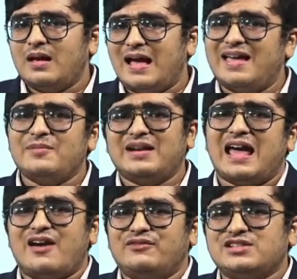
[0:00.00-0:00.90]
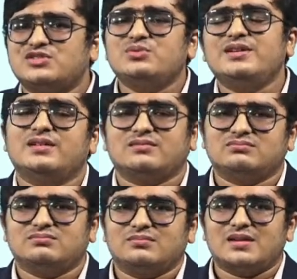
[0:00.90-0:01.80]
I am an average student.
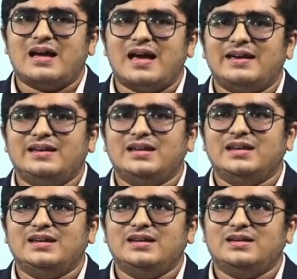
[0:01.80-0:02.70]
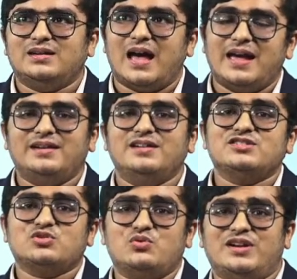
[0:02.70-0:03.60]
I didn't
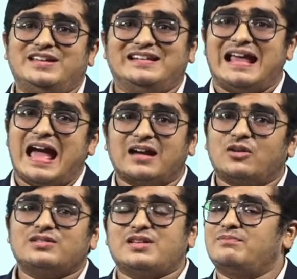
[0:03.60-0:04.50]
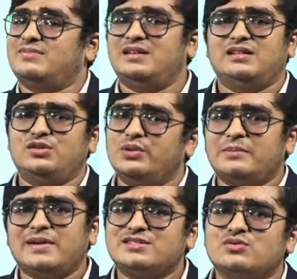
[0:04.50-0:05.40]
score any rank or something during
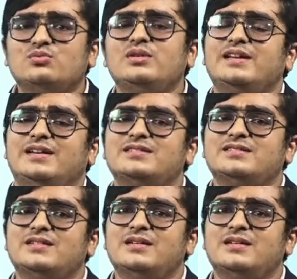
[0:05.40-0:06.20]
my school days,